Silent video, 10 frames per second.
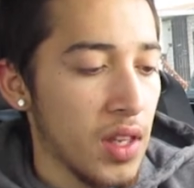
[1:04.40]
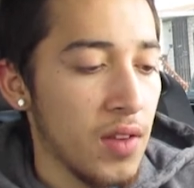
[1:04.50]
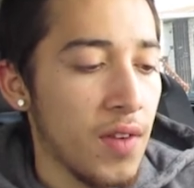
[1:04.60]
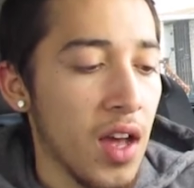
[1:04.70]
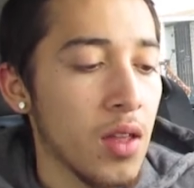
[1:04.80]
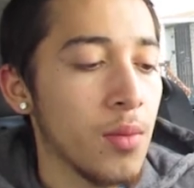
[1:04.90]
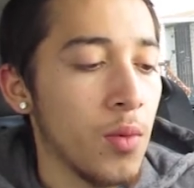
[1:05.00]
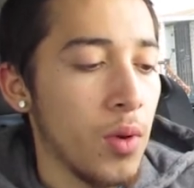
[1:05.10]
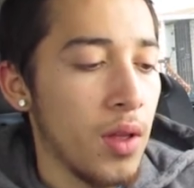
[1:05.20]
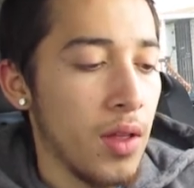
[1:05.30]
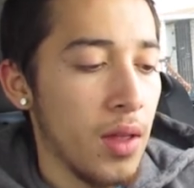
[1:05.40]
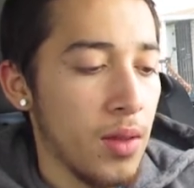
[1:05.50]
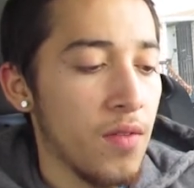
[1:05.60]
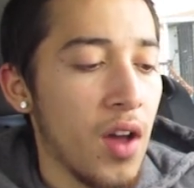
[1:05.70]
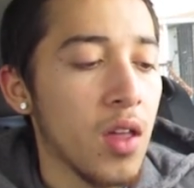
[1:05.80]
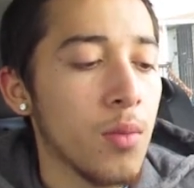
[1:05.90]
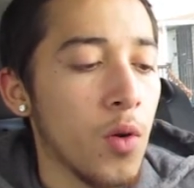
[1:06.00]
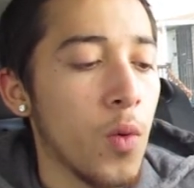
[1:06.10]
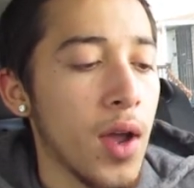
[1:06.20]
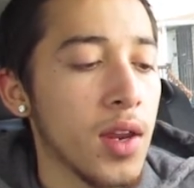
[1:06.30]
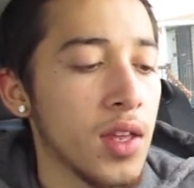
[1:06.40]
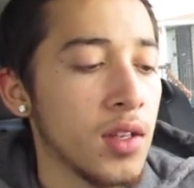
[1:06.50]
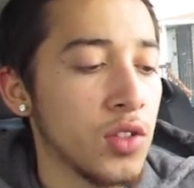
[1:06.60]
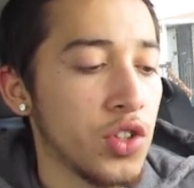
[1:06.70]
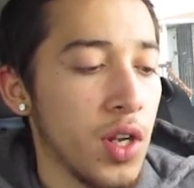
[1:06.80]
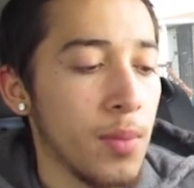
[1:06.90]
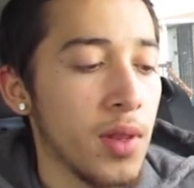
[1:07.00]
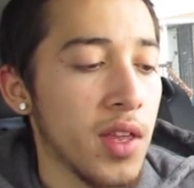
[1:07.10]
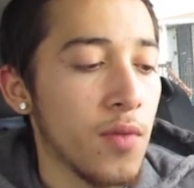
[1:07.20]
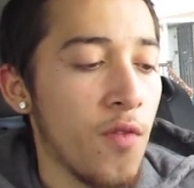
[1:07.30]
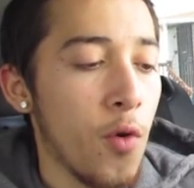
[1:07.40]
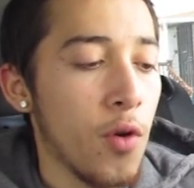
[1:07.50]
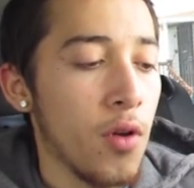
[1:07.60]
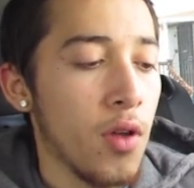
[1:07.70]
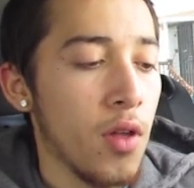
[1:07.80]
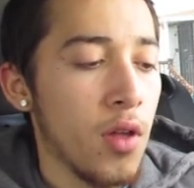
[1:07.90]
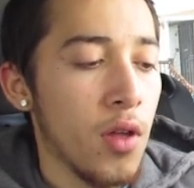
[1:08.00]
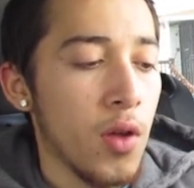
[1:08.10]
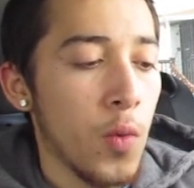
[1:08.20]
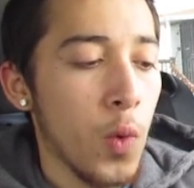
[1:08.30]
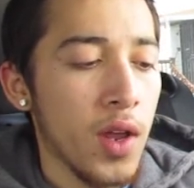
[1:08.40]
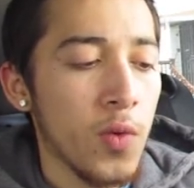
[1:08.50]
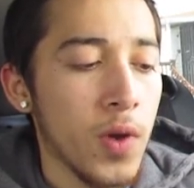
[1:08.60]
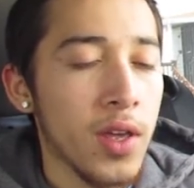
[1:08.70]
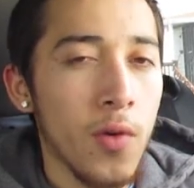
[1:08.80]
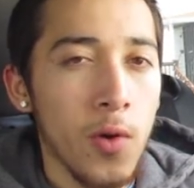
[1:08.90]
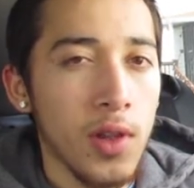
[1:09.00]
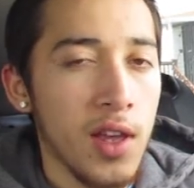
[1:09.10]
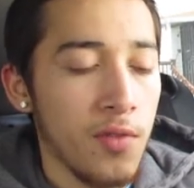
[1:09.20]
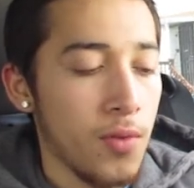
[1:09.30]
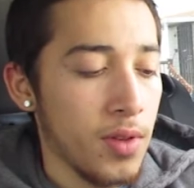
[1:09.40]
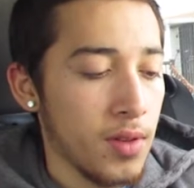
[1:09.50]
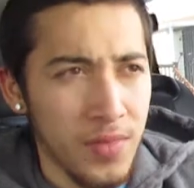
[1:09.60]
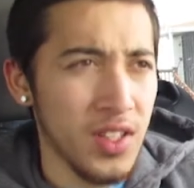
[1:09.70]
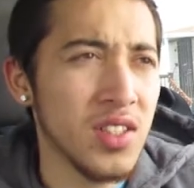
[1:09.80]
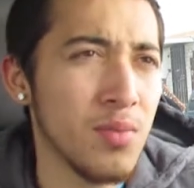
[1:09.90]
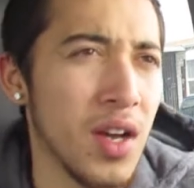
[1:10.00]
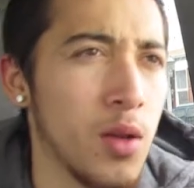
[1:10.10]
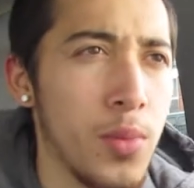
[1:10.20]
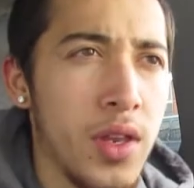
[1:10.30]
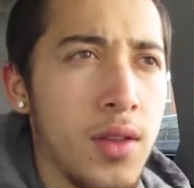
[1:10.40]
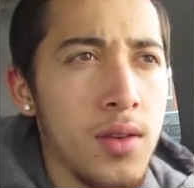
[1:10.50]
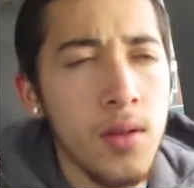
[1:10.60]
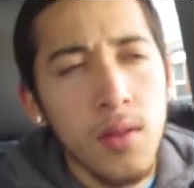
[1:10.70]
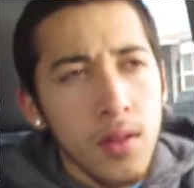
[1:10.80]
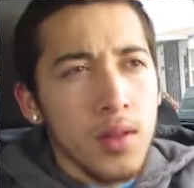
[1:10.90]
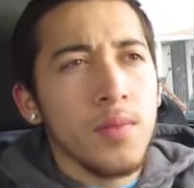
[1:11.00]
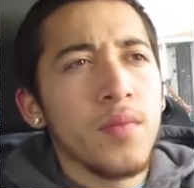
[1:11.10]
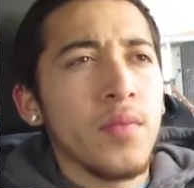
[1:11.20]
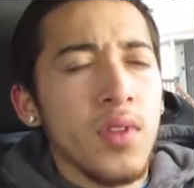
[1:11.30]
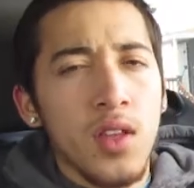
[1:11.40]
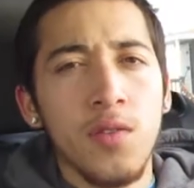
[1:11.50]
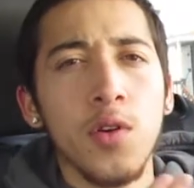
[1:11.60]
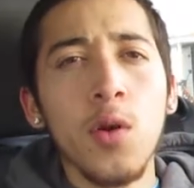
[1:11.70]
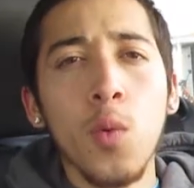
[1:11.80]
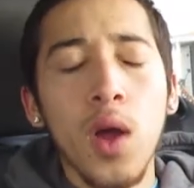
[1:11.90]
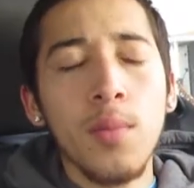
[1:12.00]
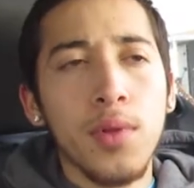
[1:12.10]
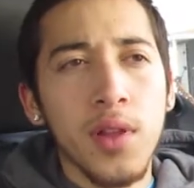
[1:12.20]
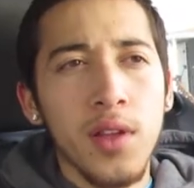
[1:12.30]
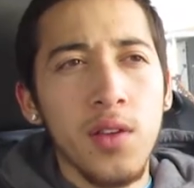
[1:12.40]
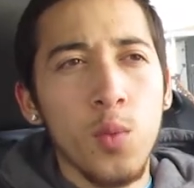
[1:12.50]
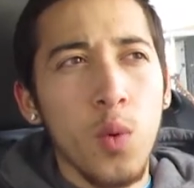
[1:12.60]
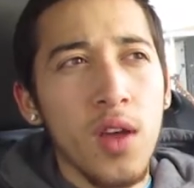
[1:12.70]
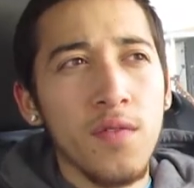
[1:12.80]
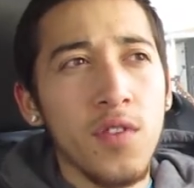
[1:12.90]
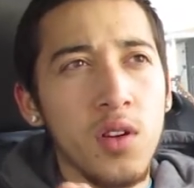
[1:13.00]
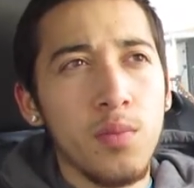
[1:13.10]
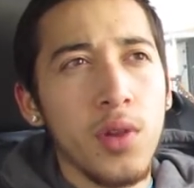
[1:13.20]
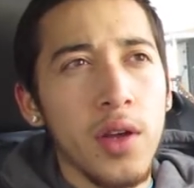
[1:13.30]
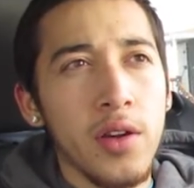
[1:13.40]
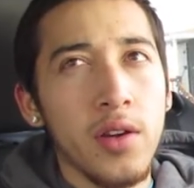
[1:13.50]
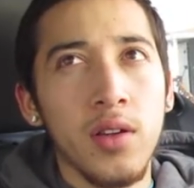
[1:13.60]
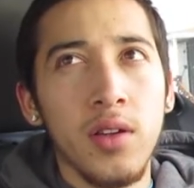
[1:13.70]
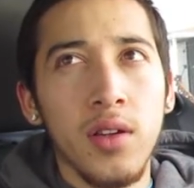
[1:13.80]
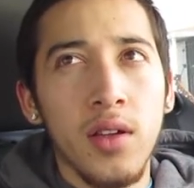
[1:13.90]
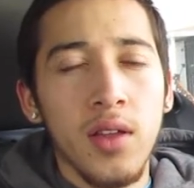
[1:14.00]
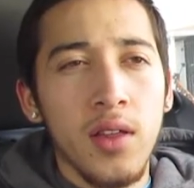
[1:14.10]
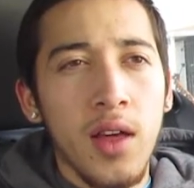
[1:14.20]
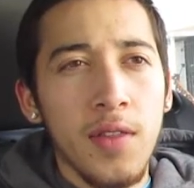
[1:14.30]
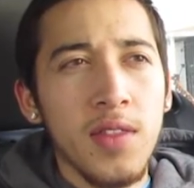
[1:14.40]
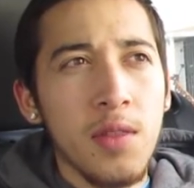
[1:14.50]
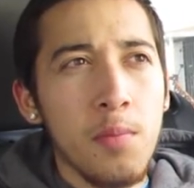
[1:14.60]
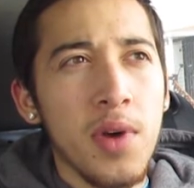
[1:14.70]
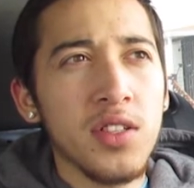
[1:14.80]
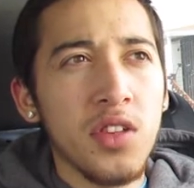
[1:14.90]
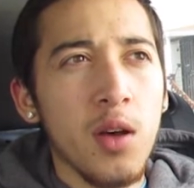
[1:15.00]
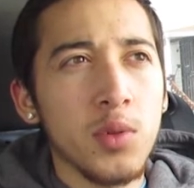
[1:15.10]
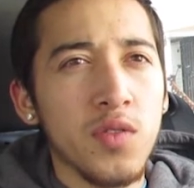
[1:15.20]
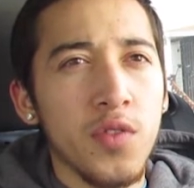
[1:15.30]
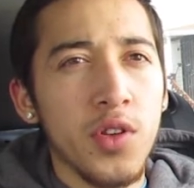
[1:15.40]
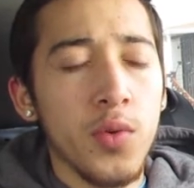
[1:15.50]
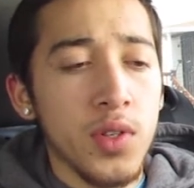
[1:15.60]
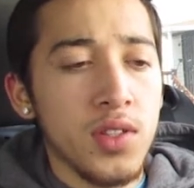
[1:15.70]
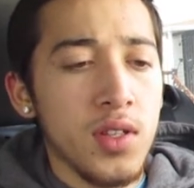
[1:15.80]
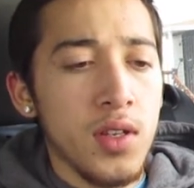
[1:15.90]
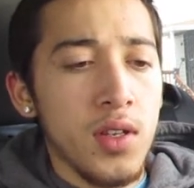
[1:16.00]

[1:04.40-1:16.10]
if I am a righty, should I play for right wing or left wing? This is my opinion. If you're a right-footed player, I think the best option for you is